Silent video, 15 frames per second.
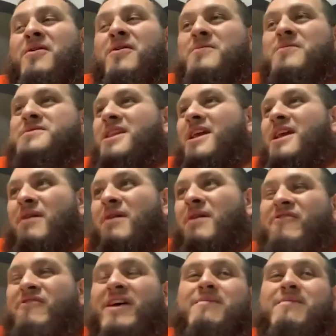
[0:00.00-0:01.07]
to like my
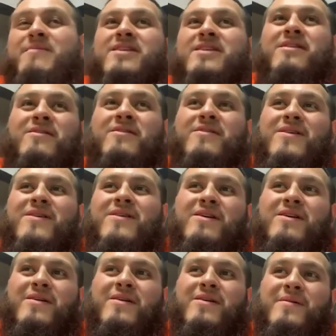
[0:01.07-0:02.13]
family, you know,
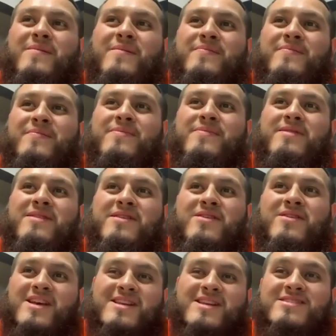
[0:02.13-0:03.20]

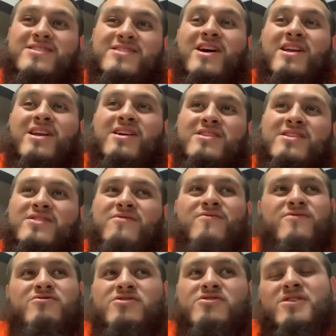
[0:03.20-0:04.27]
like shout out to
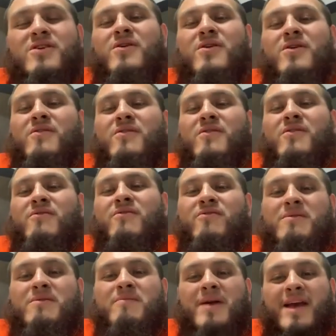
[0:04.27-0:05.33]
Future and the whole Free
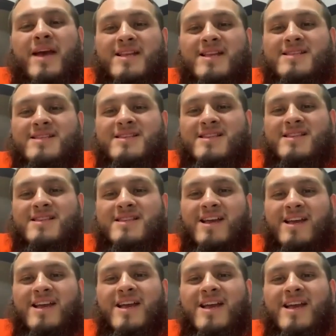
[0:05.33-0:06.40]
Bands. Like,
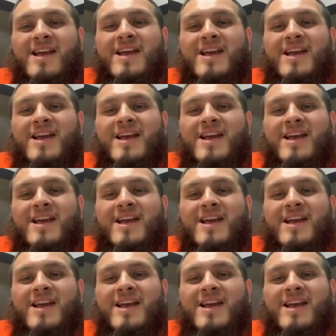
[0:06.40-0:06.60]
you know,